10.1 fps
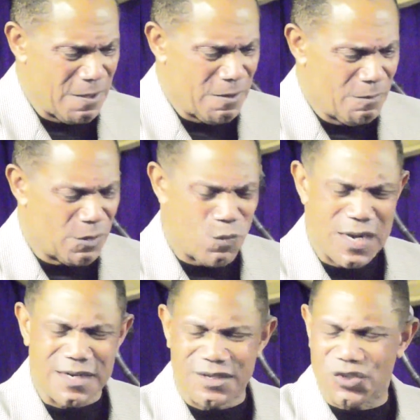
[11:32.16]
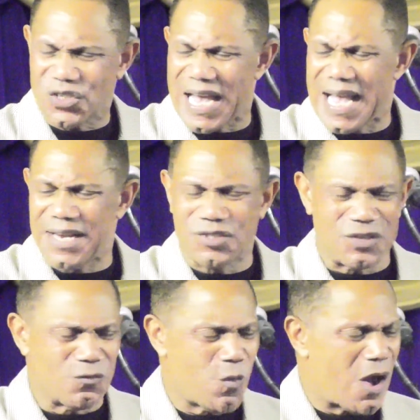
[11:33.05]
but one of the signs
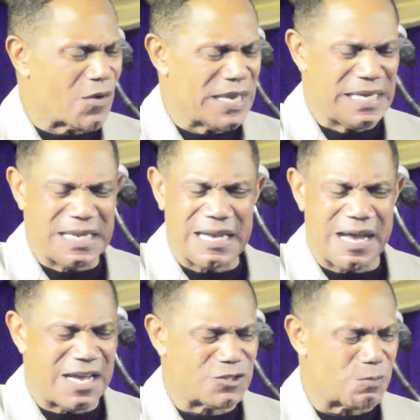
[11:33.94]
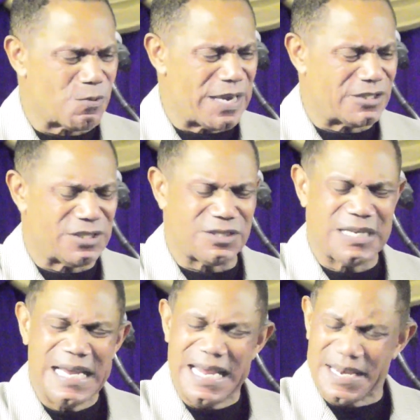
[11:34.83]
of walking in God's presence,
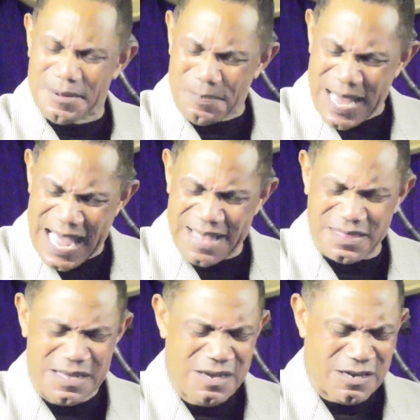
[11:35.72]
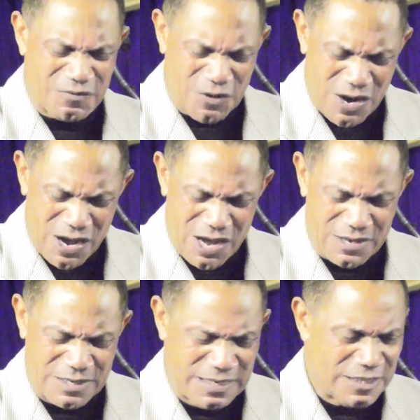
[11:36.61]
in the path of
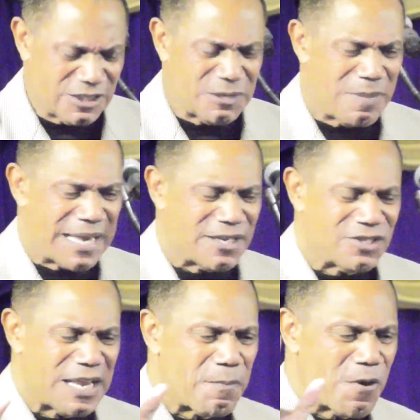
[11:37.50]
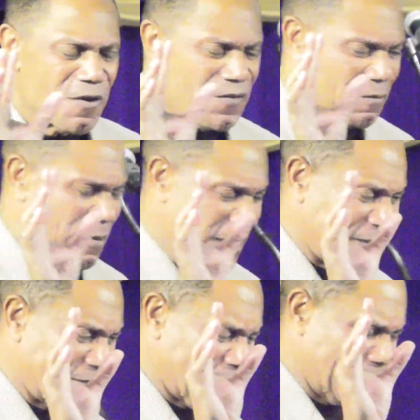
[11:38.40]
God, somebody say perfect
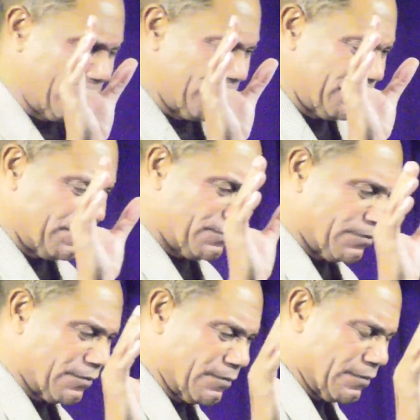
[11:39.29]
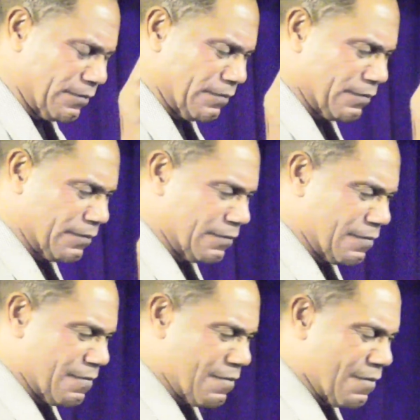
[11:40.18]
peace. Perfect peace.
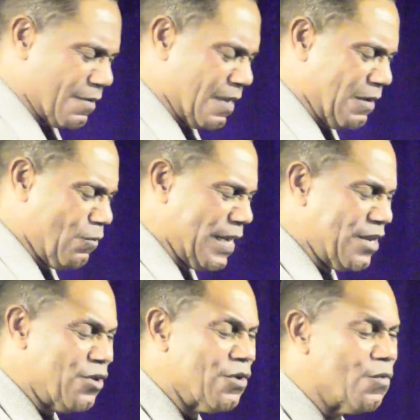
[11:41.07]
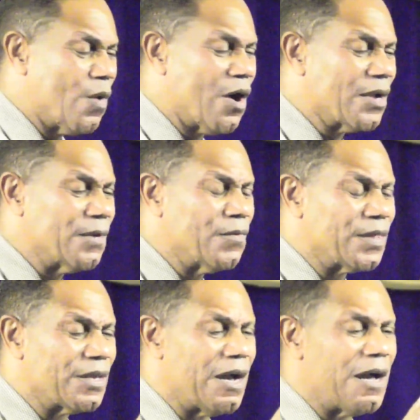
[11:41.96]
When you're walking
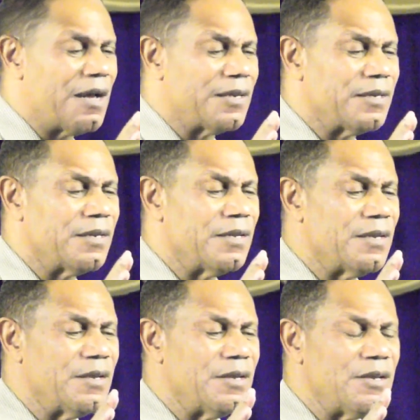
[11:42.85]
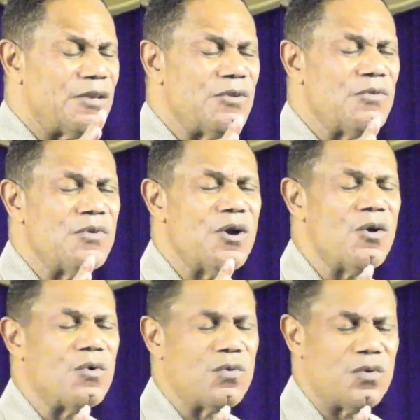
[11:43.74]
with God, you know